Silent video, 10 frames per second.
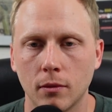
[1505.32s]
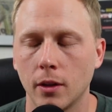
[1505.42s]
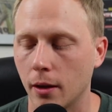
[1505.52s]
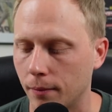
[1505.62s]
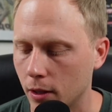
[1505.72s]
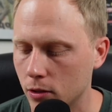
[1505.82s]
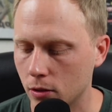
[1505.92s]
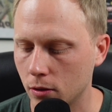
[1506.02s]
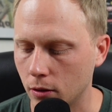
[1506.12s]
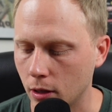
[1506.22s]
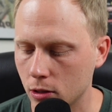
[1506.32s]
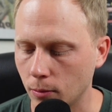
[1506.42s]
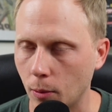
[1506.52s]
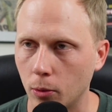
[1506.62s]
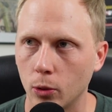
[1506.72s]
Yeah, that's
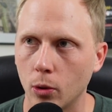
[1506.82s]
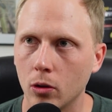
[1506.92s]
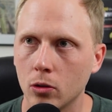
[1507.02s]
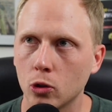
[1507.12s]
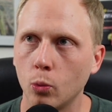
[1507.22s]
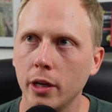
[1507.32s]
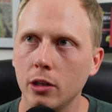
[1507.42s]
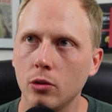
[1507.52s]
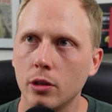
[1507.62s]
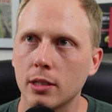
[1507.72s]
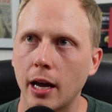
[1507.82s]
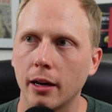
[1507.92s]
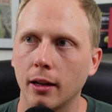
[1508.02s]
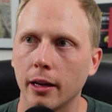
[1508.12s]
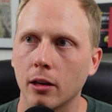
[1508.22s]
summed up really well. So when did you decide
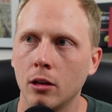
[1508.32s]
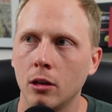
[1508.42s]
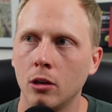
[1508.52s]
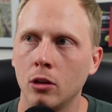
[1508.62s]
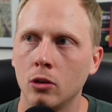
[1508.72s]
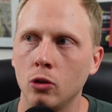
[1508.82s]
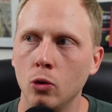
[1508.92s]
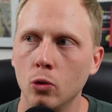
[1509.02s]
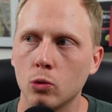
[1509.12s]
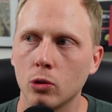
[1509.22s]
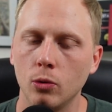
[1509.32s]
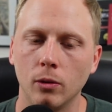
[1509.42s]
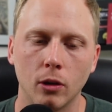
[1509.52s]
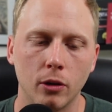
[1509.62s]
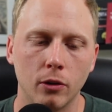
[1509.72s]
to like use what you
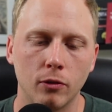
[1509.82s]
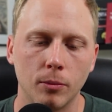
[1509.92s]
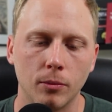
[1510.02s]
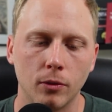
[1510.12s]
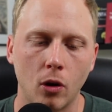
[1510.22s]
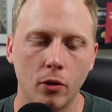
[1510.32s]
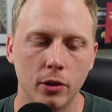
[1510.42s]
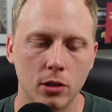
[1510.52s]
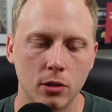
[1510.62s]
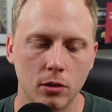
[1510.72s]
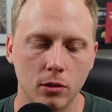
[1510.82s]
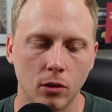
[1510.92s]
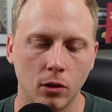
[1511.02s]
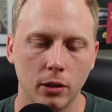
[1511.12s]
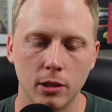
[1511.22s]
learned from all this
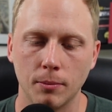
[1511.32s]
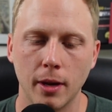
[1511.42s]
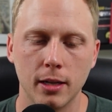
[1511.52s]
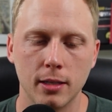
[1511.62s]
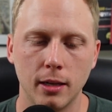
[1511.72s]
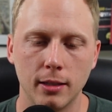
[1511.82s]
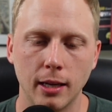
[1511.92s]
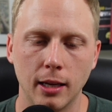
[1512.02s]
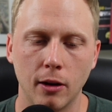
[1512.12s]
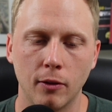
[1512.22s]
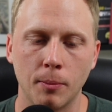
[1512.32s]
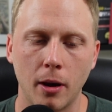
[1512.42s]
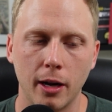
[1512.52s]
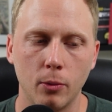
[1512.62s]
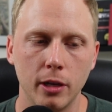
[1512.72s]
holistic medicine and taking care of your
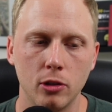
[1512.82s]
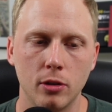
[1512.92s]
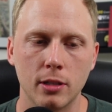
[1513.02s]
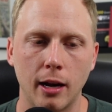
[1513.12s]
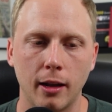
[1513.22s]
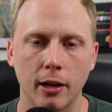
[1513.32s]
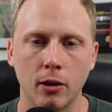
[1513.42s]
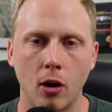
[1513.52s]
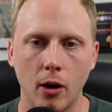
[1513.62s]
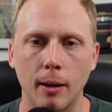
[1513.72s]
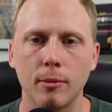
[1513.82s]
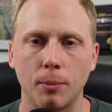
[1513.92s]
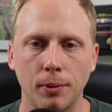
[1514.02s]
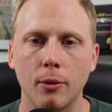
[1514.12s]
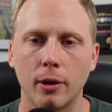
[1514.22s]
body? When did you decide like, all right, I'm going to
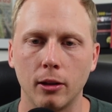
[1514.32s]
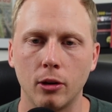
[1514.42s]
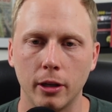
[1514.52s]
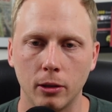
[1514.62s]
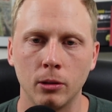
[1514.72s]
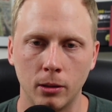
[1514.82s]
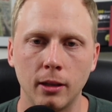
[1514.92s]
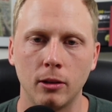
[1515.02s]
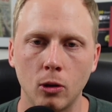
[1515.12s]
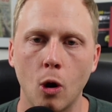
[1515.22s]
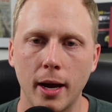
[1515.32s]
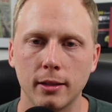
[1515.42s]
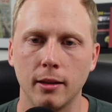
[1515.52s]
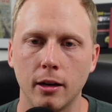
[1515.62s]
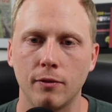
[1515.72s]
apply what I learned and go back
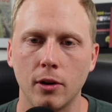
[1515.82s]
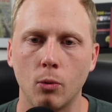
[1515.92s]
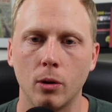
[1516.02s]
to the NFL?